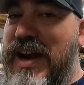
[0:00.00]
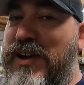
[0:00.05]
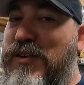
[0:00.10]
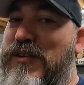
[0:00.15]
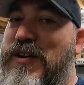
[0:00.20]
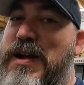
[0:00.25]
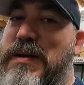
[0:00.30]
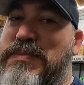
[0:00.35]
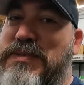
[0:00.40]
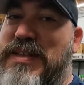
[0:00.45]
of
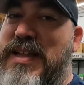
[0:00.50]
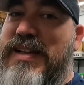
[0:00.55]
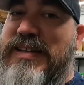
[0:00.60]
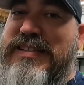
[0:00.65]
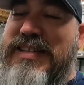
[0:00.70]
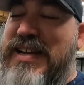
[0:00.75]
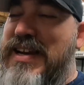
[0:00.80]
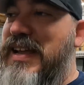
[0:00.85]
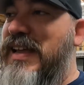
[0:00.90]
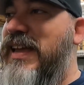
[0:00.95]
crap
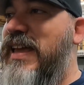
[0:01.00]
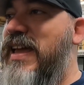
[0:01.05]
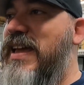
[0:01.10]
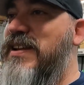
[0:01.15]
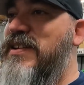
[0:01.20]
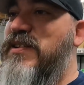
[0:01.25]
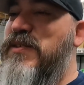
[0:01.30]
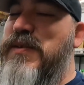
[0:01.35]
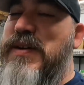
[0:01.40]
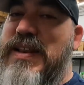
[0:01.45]
stacked in it.
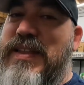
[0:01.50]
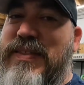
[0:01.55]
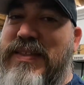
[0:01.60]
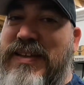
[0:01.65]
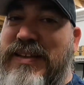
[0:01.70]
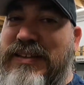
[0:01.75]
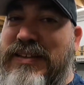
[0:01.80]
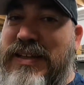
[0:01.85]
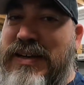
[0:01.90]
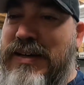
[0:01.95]
Can't do
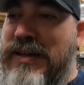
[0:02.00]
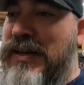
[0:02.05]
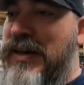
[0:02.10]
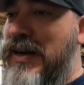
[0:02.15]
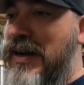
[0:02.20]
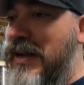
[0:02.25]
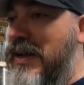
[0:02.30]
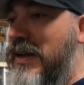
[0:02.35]
anything there.